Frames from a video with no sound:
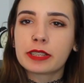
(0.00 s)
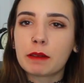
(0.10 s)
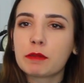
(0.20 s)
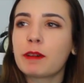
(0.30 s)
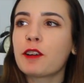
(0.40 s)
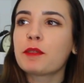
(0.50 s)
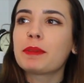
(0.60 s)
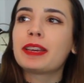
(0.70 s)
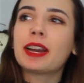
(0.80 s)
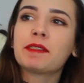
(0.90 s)
this album on
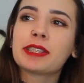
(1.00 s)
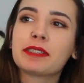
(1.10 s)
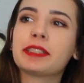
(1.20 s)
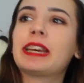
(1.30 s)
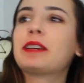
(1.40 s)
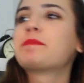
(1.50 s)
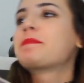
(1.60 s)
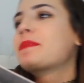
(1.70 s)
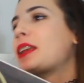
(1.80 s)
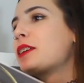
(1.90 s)
repeat every single day.
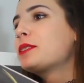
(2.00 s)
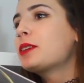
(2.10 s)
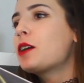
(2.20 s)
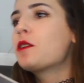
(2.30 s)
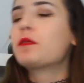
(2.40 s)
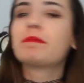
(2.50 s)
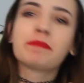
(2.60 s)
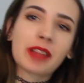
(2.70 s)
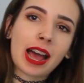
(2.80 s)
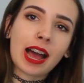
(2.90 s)

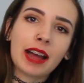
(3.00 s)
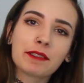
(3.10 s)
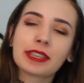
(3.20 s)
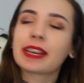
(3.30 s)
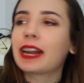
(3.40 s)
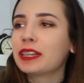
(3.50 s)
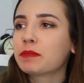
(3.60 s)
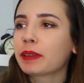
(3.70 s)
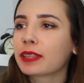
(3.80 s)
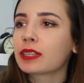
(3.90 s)
So I was like, I need
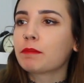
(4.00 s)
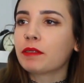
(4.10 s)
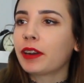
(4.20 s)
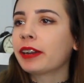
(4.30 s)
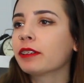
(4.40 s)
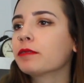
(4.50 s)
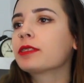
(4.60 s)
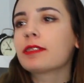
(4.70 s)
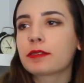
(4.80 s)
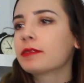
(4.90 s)
to pick this up on vinyl. It
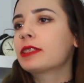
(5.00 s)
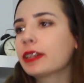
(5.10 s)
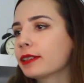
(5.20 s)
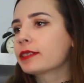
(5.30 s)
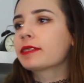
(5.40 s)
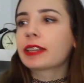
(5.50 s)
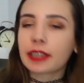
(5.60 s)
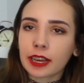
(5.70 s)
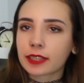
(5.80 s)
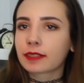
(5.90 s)
was also on sale, so I was
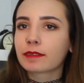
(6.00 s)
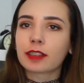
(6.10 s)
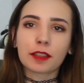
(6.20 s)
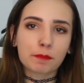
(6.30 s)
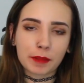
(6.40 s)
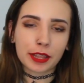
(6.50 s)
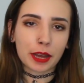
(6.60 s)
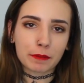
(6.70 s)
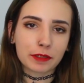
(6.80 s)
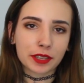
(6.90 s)
like, yes. Not by
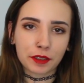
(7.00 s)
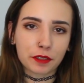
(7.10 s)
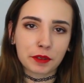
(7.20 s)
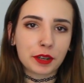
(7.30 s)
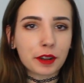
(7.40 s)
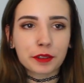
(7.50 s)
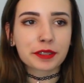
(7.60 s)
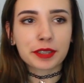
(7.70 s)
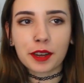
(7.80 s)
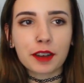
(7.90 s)
that, it was like
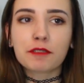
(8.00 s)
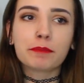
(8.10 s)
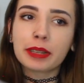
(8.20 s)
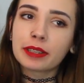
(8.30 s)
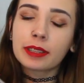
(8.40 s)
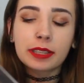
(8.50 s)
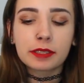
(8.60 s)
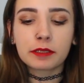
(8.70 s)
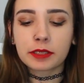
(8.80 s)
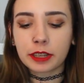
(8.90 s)
$3 off, but
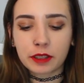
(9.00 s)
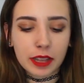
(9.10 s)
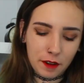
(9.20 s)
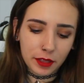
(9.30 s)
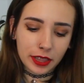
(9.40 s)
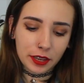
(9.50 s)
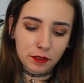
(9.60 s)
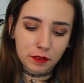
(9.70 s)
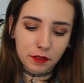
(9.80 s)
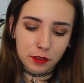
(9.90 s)
that's still a sale. I really
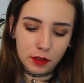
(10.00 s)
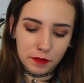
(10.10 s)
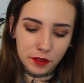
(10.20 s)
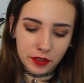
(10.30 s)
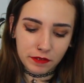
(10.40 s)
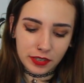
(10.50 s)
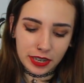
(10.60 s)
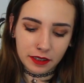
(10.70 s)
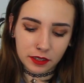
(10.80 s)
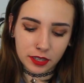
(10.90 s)
like 12 through
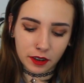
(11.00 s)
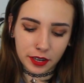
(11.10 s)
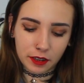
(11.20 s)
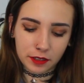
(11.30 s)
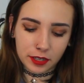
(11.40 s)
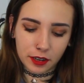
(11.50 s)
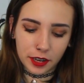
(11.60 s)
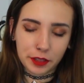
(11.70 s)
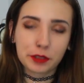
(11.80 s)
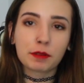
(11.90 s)
15 and Sorry Not
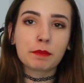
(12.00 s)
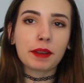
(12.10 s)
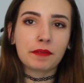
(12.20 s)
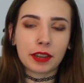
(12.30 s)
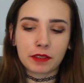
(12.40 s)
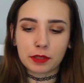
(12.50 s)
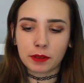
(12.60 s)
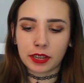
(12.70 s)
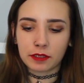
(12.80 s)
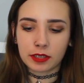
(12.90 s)
Sorry. Those weren't my favorites
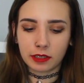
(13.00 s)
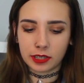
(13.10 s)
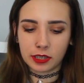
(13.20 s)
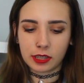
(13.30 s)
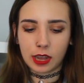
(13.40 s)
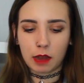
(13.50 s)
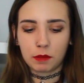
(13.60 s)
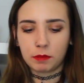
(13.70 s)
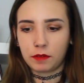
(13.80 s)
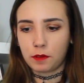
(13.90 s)
when I used to listen to the
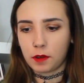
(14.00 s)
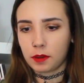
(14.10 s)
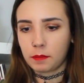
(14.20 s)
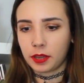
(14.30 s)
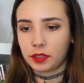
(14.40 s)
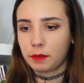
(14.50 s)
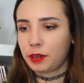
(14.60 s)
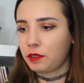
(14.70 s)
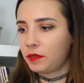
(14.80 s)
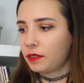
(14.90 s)
album before, but they're my new